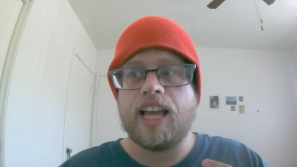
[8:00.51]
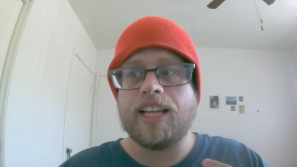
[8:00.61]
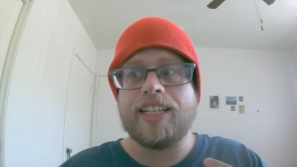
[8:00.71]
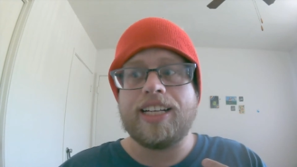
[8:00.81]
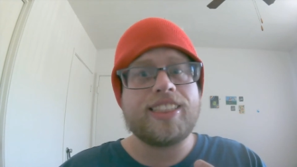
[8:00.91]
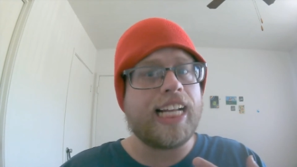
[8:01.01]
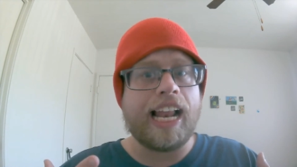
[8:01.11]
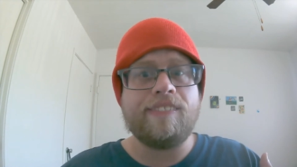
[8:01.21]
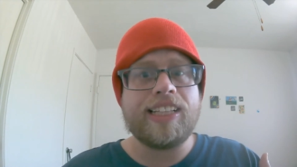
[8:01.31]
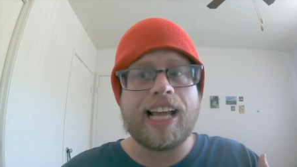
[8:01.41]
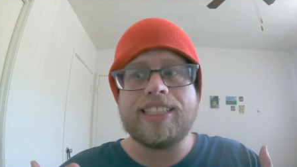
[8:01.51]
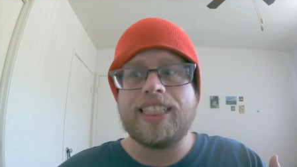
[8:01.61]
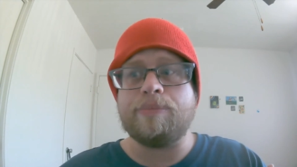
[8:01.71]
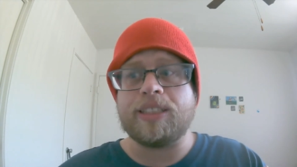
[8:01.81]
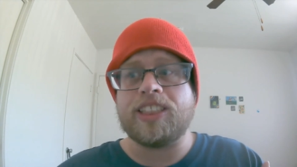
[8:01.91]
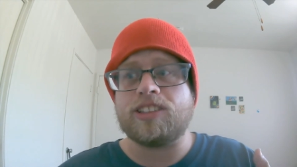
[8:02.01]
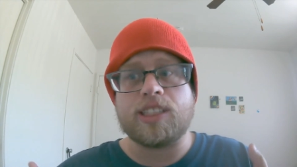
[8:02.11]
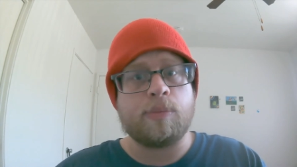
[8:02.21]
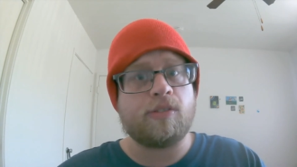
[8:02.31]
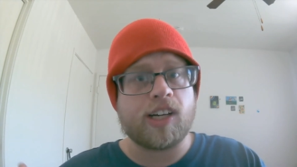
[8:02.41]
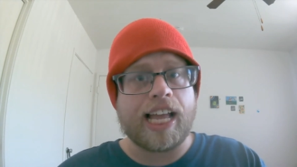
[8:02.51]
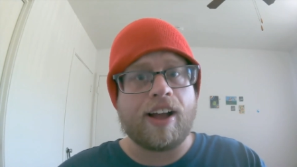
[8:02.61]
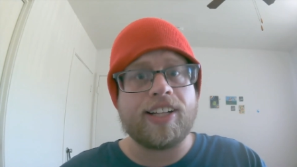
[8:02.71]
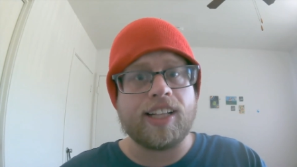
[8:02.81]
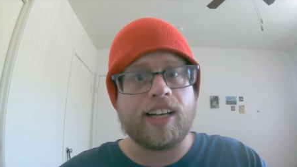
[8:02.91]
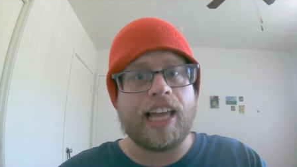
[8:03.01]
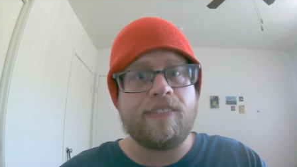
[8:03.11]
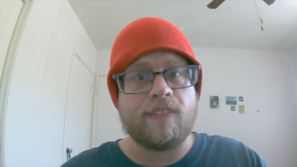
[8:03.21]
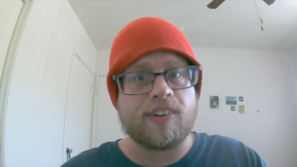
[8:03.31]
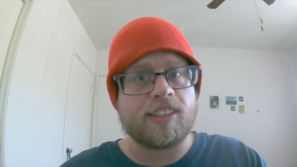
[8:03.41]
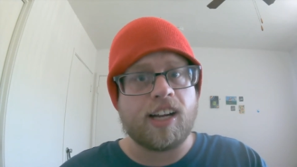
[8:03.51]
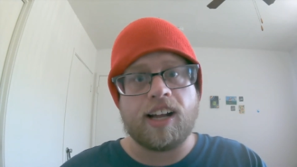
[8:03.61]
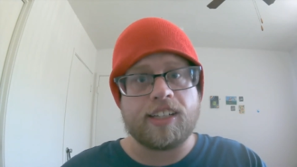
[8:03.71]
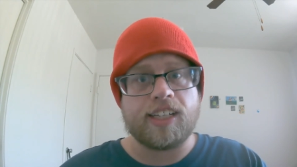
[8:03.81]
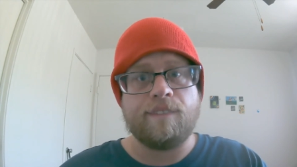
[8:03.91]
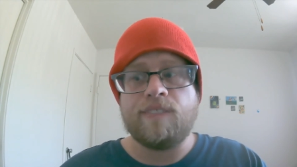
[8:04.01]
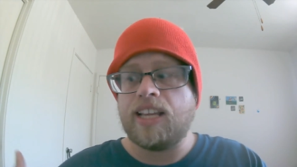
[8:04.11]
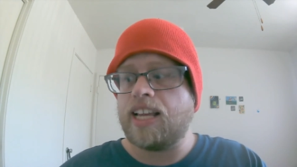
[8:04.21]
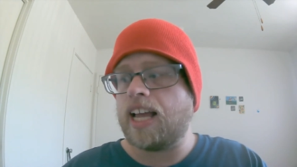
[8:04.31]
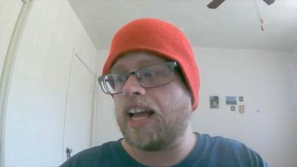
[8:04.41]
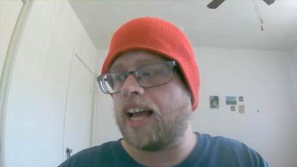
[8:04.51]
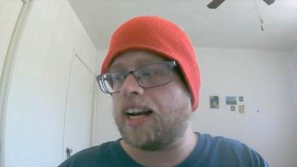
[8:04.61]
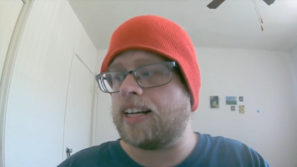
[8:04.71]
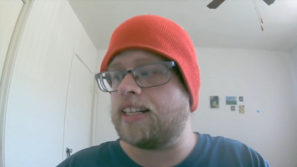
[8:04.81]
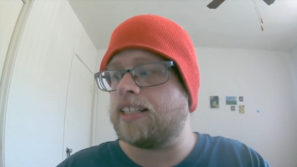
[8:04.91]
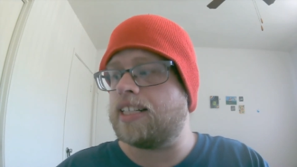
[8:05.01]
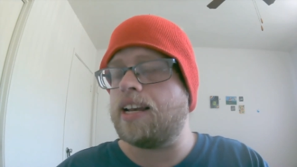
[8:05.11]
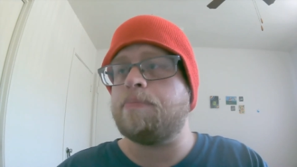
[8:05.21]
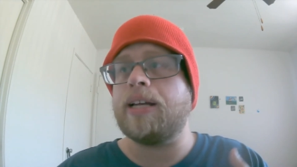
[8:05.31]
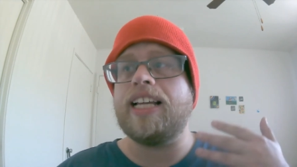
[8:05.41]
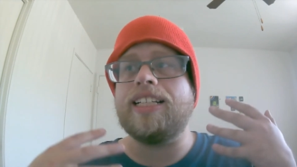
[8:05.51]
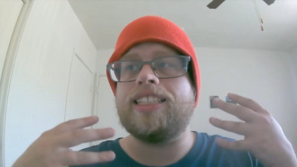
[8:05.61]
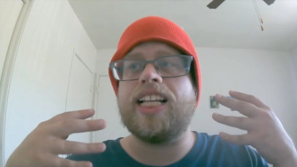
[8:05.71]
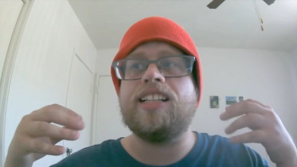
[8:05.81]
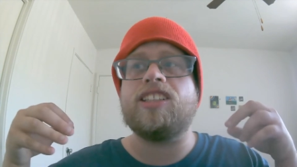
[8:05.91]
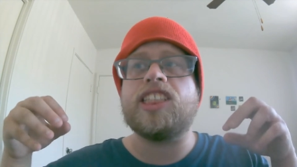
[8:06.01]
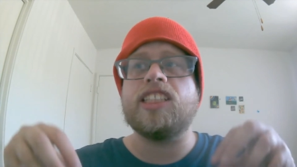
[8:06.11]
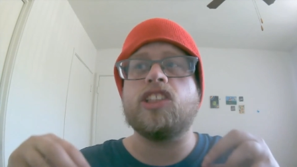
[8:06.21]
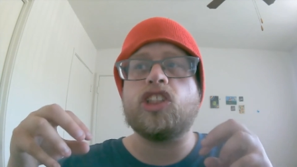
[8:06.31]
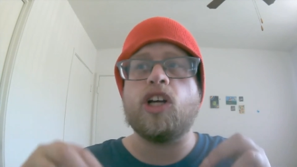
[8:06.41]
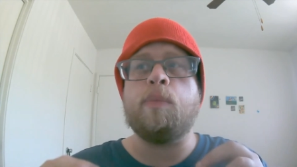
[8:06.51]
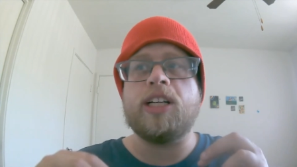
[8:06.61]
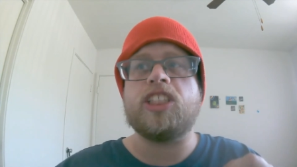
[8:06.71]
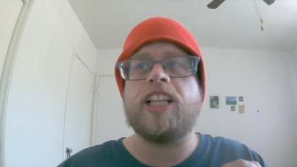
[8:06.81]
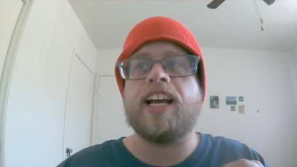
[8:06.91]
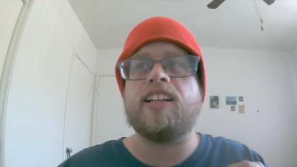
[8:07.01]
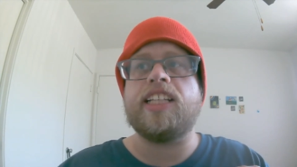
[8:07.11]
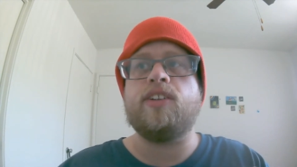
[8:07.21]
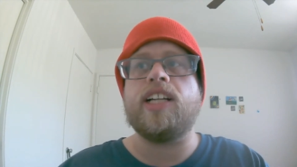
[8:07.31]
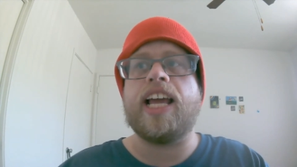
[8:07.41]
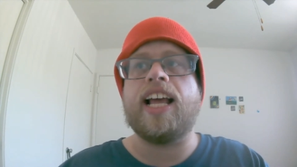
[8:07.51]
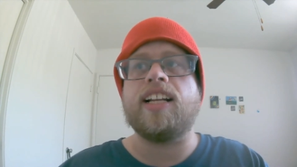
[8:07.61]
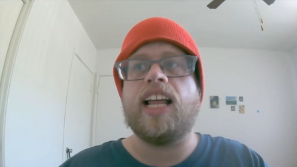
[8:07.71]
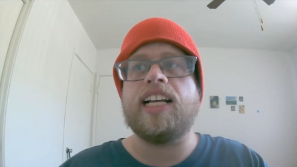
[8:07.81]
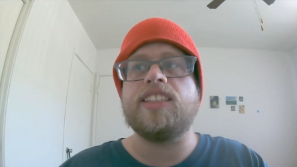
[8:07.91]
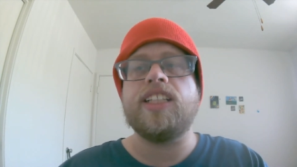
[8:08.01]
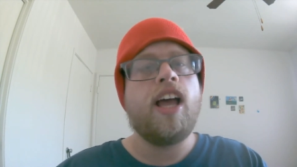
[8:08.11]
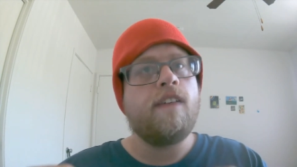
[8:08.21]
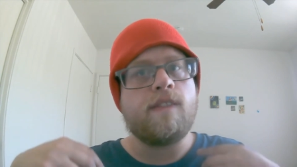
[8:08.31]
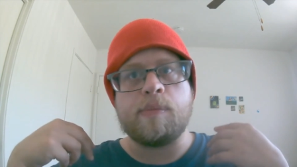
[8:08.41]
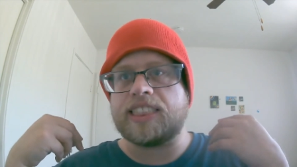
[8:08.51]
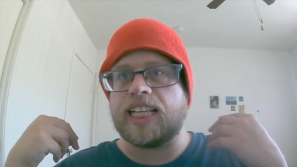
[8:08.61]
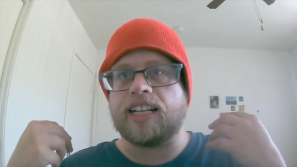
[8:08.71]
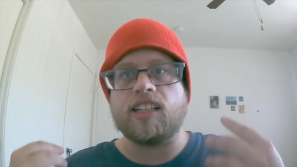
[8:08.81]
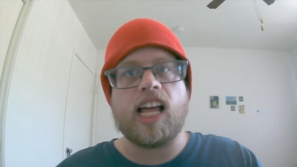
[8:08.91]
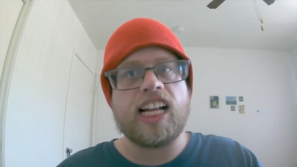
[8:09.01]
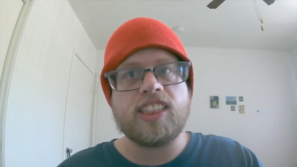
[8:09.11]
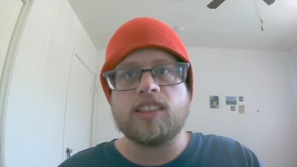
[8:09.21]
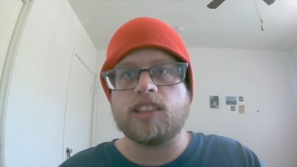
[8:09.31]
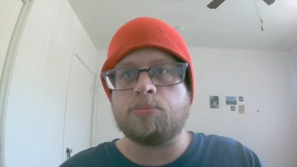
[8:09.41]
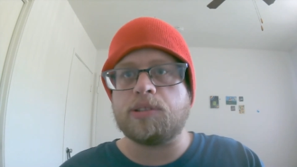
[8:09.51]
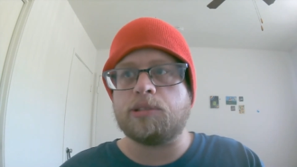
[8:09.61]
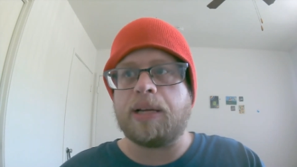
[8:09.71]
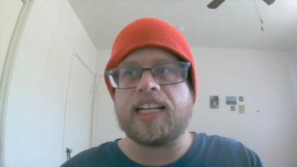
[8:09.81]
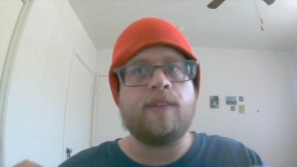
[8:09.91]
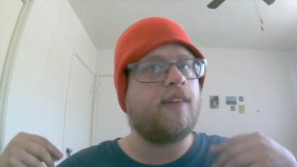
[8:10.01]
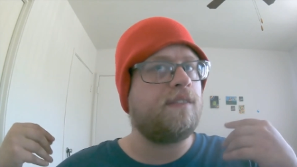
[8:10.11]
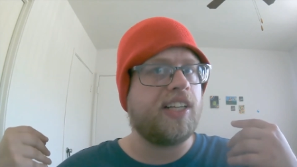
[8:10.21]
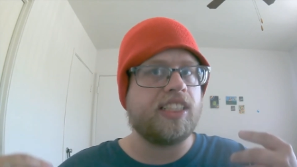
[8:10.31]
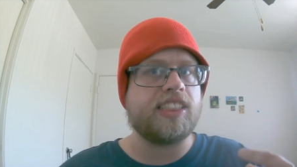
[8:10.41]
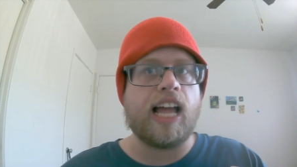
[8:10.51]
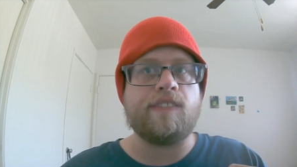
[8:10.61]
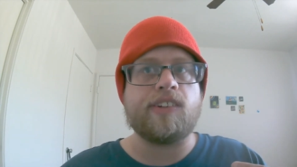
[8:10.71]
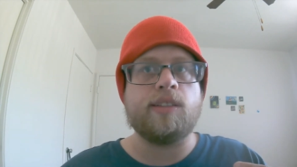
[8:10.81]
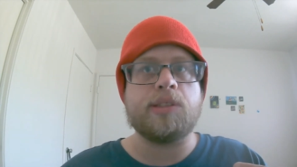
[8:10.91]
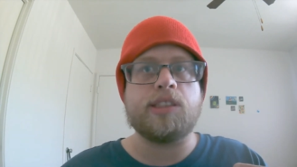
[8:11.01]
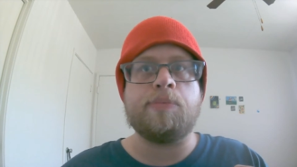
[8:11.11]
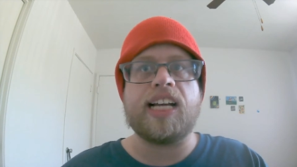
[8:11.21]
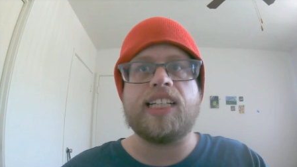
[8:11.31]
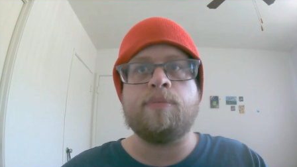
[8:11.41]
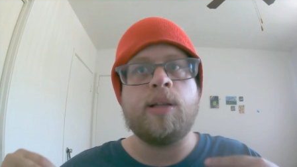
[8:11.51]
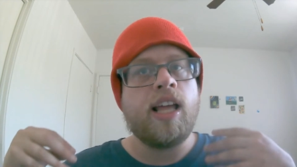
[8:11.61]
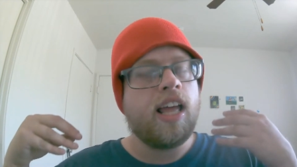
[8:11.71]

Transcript: Uh, and it's not even that deep, it's just someone recounting the life of her daughter and but it's there's still so much there that you could analyze from a psychological perspective, a philosophical perspective,